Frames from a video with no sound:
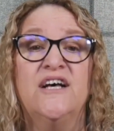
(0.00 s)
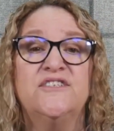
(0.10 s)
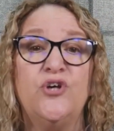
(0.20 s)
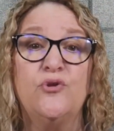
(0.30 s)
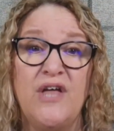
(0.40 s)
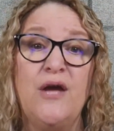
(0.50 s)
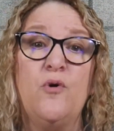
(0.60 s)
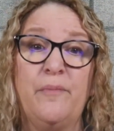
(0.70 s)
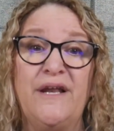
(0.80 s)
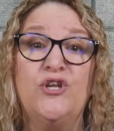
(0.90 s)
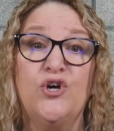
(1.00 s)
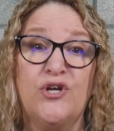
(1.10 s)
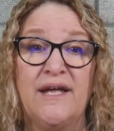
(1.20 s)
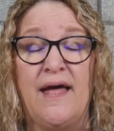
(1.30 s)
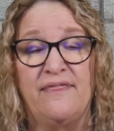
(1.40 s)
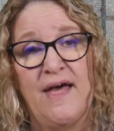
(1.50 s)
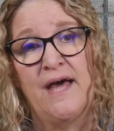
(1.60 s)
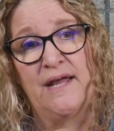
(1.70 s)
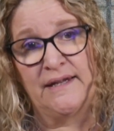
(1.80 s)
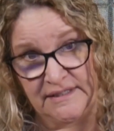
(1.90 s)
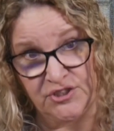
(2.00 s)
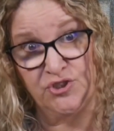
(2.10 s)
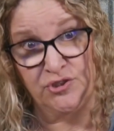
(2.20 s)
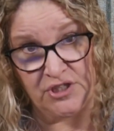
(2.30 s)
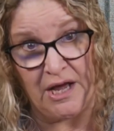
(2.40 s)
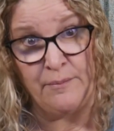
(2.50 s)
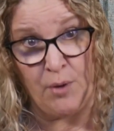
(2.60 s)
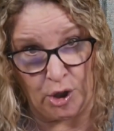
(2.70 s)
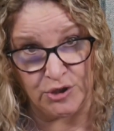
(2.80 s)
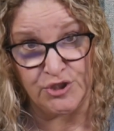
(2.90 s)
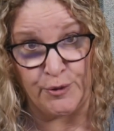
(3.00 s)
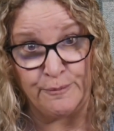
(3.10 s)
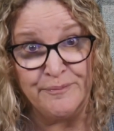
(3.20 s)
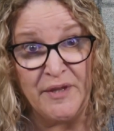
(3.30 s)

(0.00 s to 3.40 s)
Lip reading: so they will be looking at that additional time also.